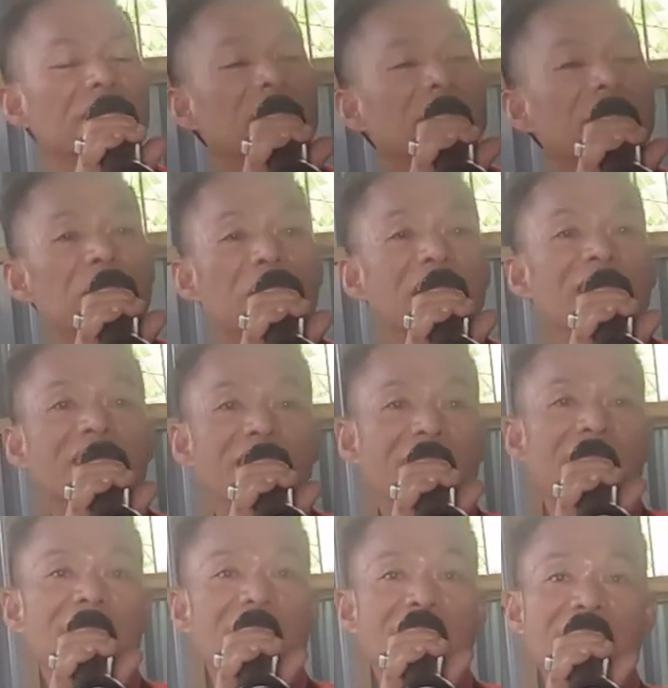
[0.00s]
But
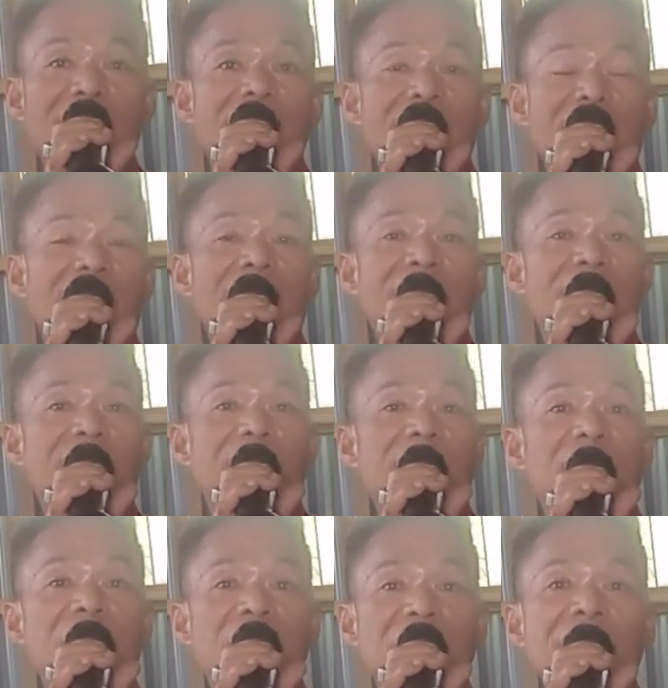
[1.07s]
it has been
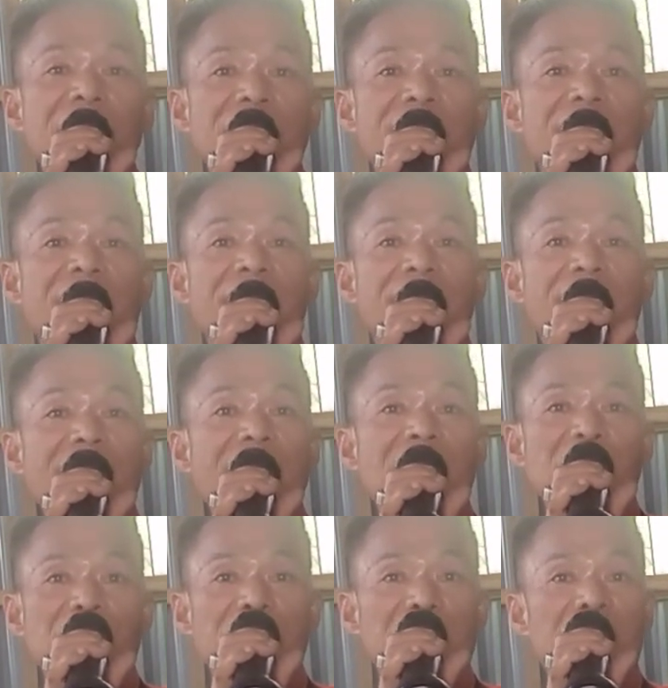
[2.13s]
used in the
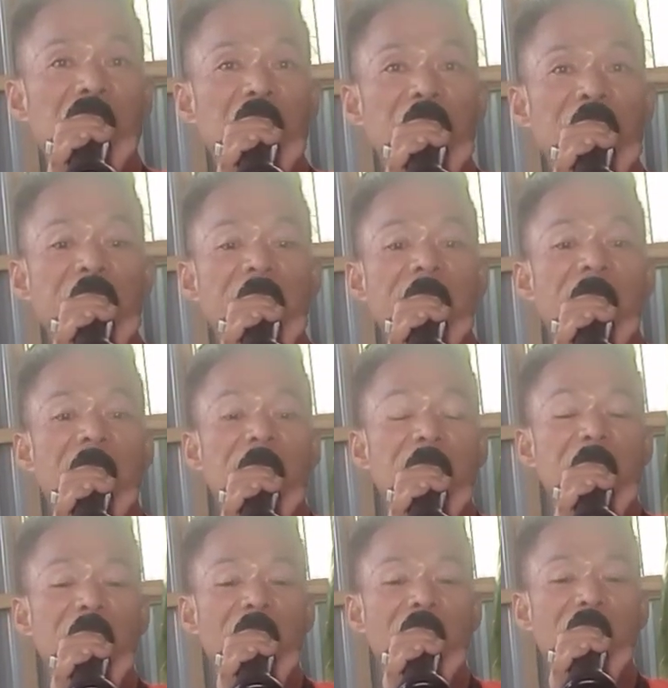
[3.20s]
language during the
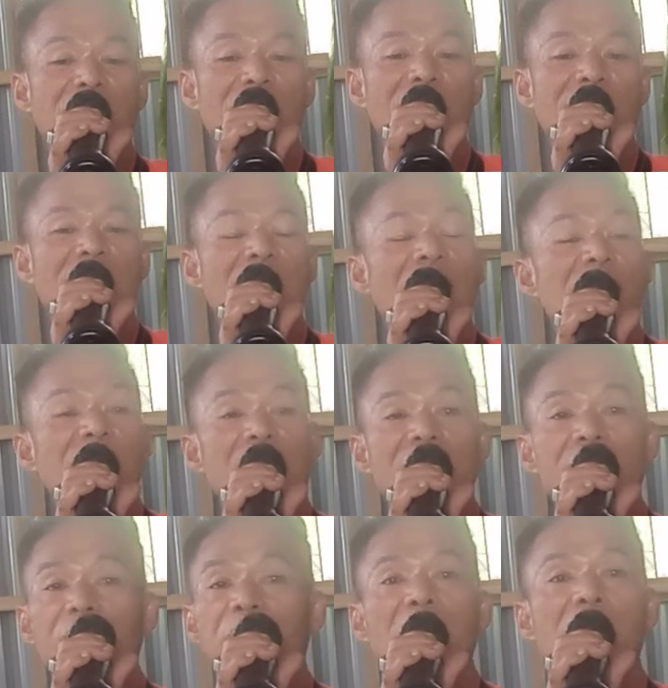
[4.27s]
conversation because
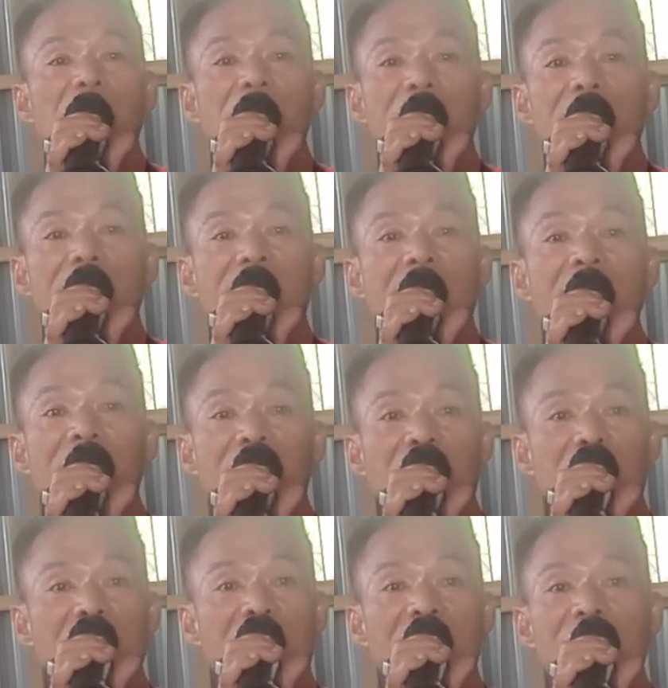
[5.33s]
probably that
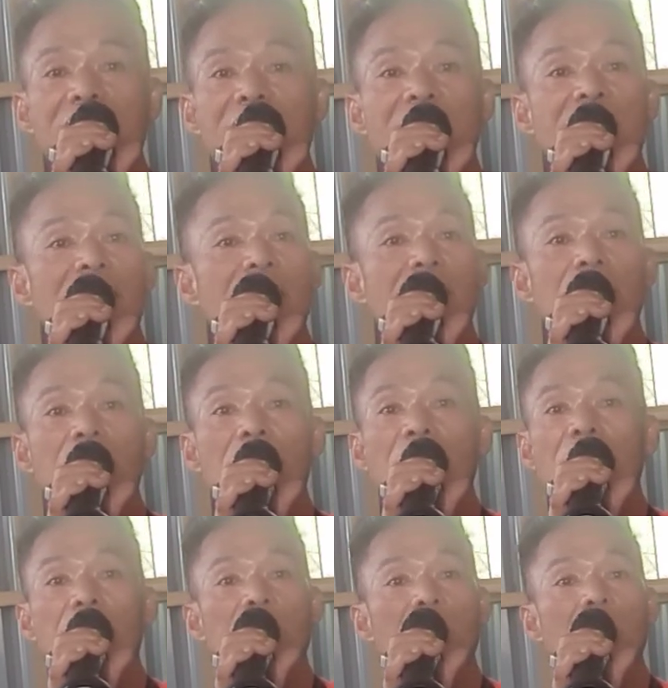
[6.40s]
person is a
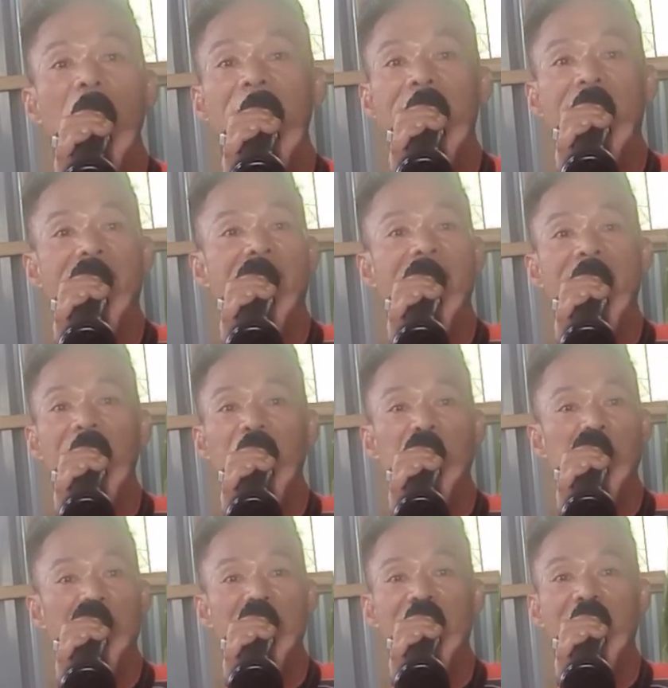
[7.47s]

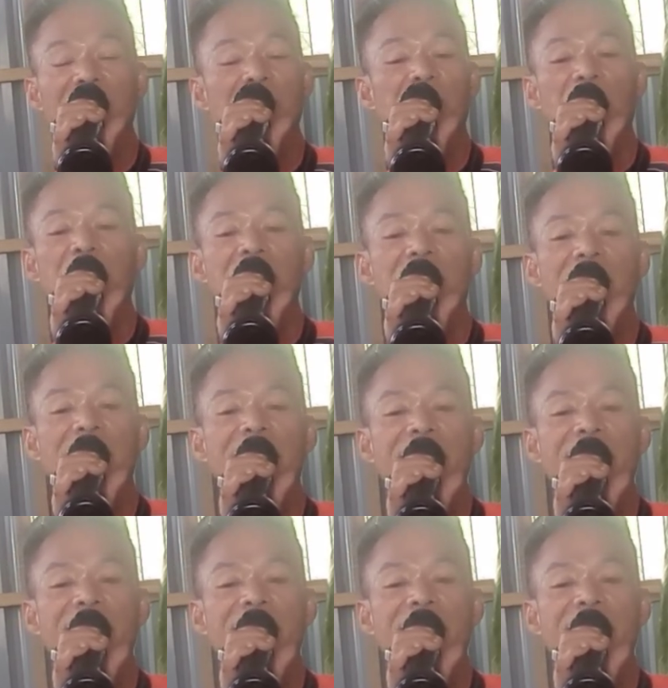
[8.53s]
multilinguistic person.